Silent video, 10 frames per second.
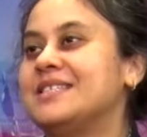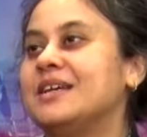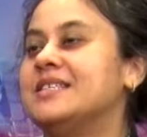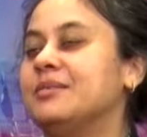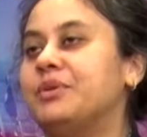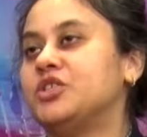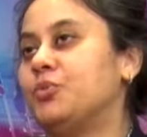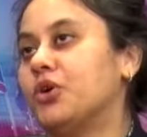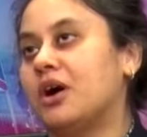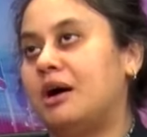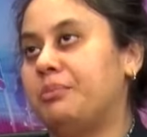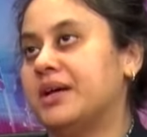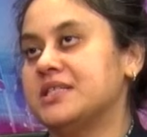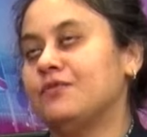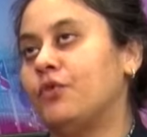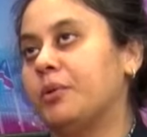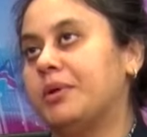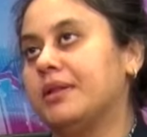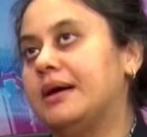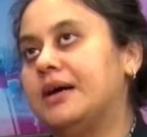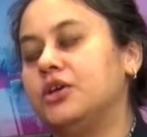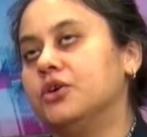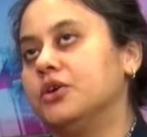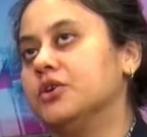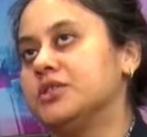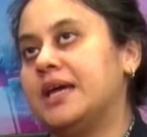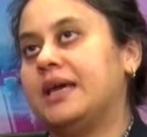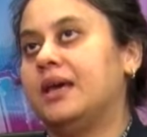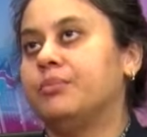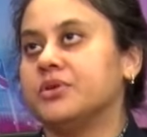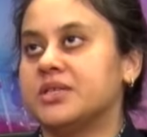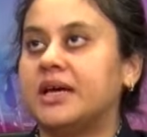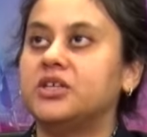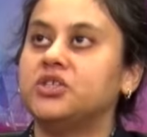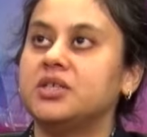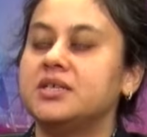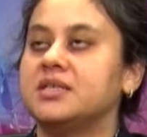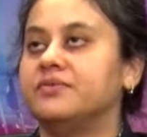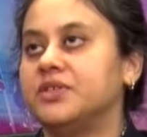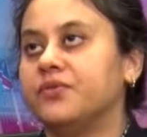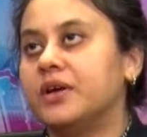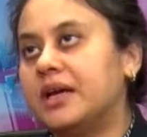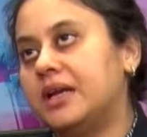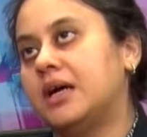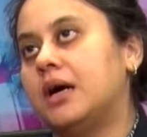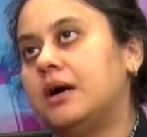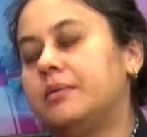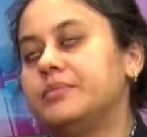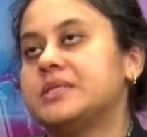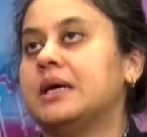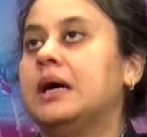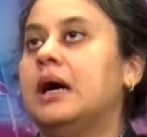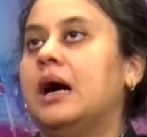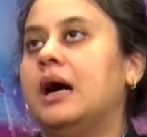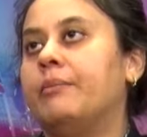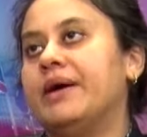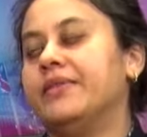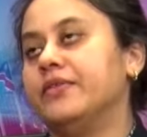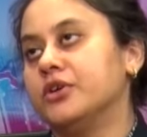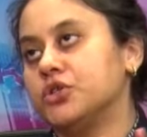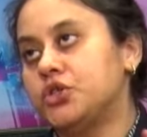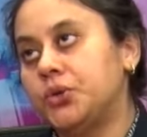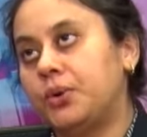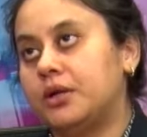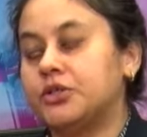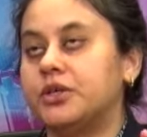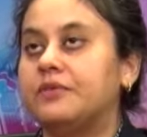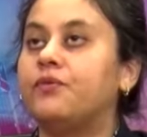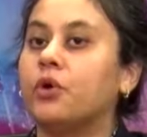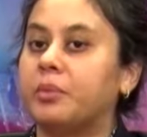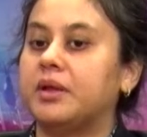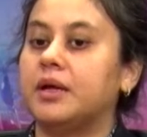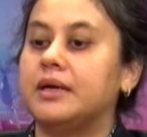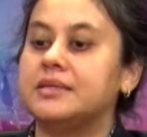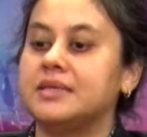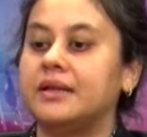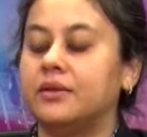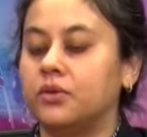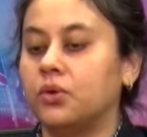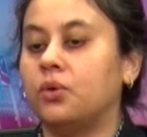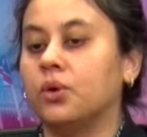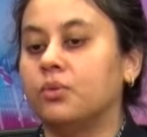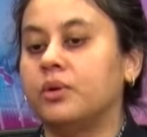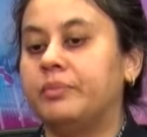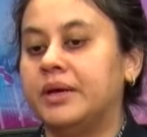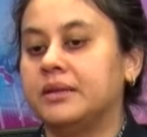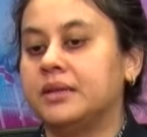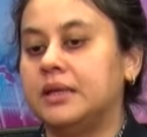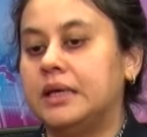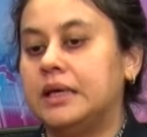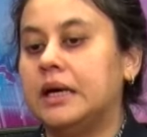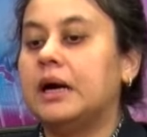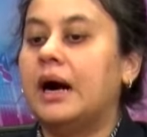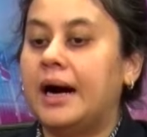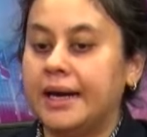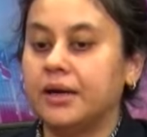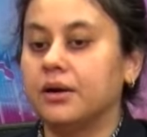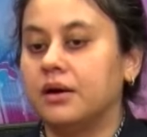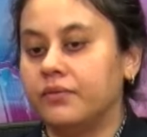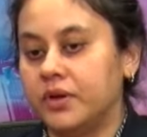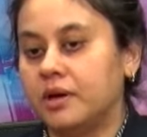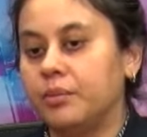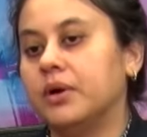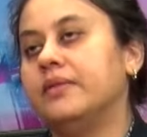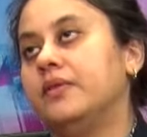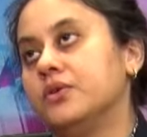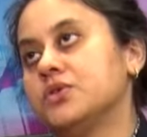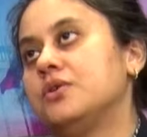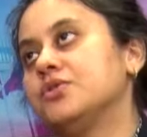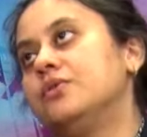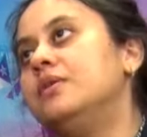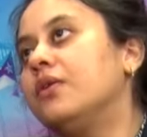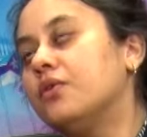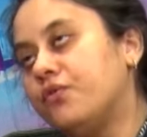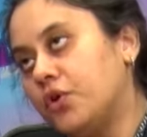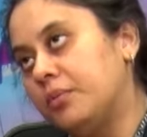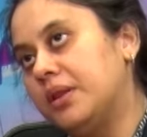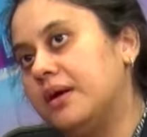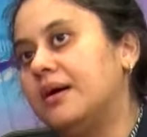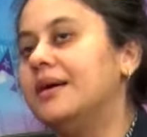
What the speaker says: It's a much more complex formula. You're taking percentages of different incomes, and then there's two alternate formulas, and then the court will pick the higher of the number, and then there's also another formula